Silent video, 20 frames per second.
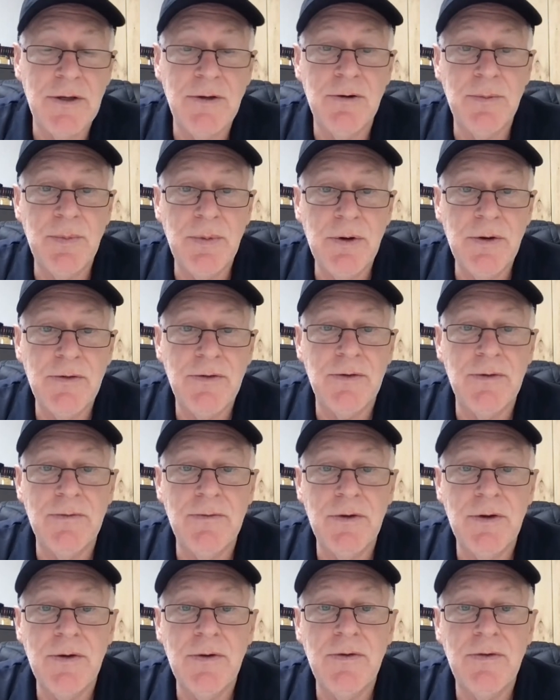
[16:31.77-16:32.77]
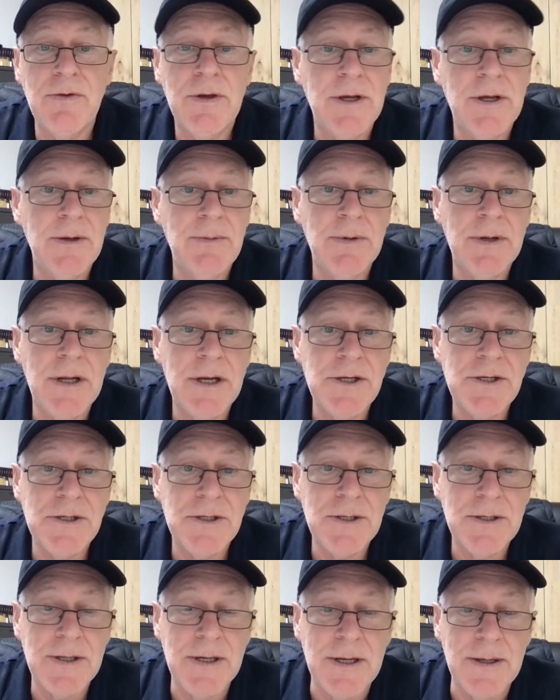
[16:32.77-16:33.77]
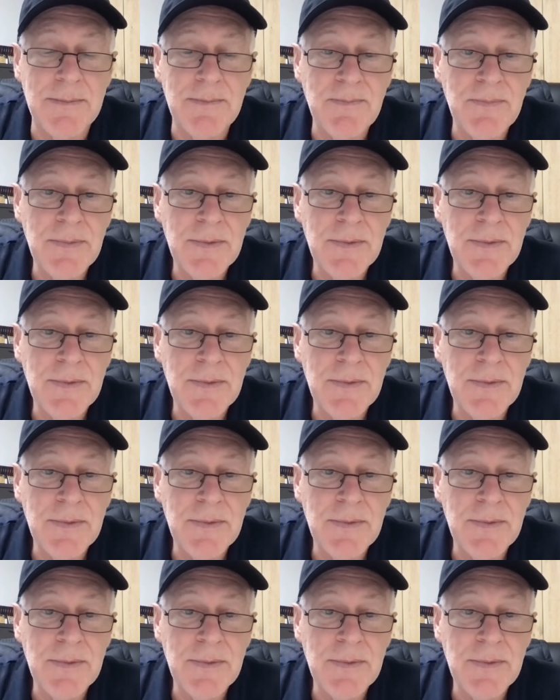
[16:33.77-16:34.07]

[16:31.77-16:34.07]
in your personal views in relation to that.